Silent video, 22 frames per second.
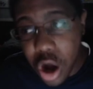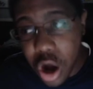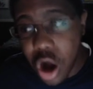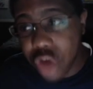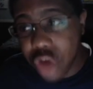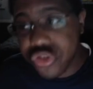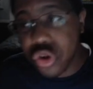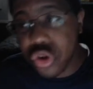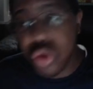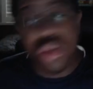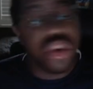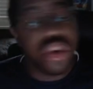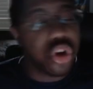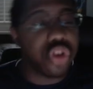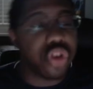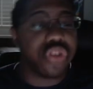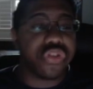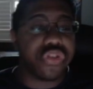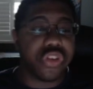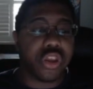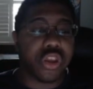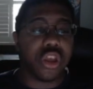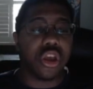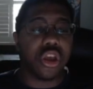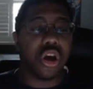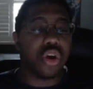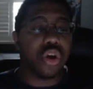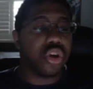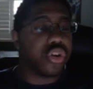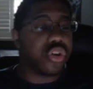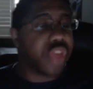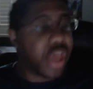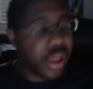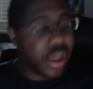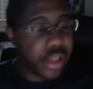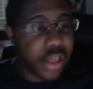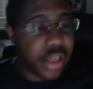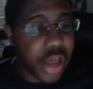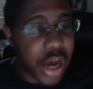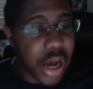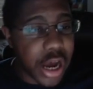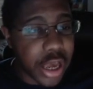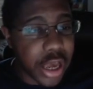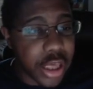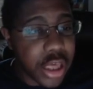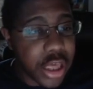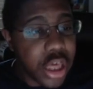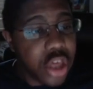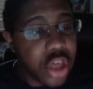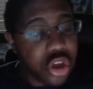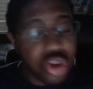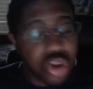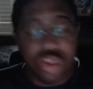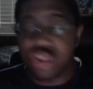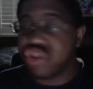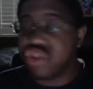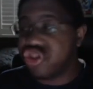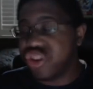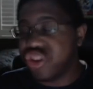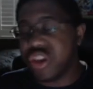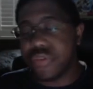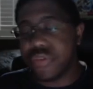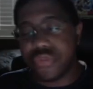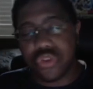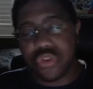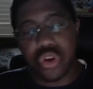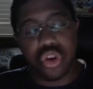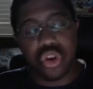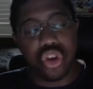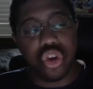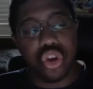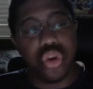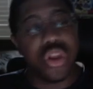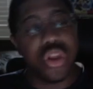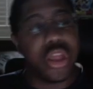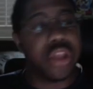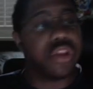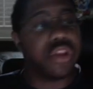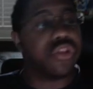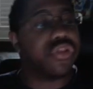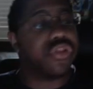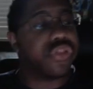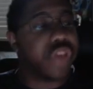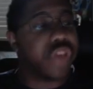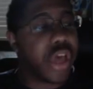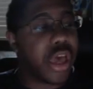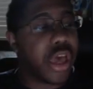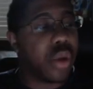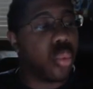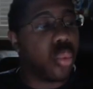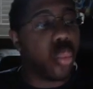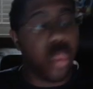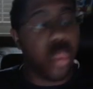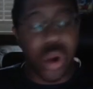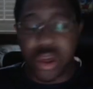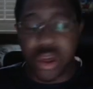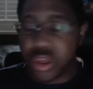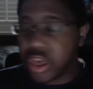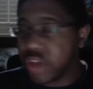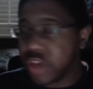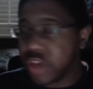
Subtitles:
also, you're the CEO, you're the head guy, you're the chief, so you need to say what